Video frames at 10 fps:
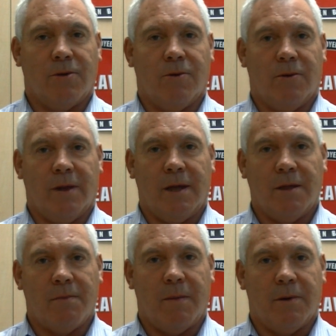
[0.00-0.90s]
sure that
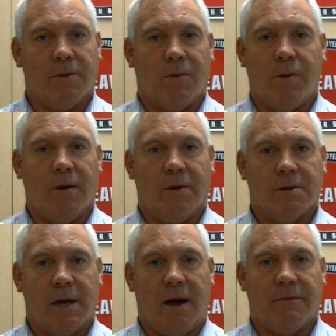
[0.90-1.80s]
his members were well
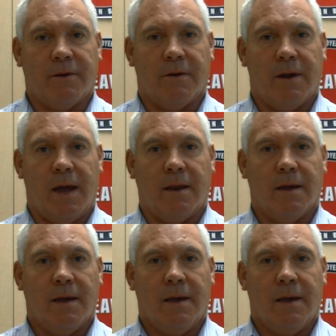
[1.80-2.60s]
looked after. And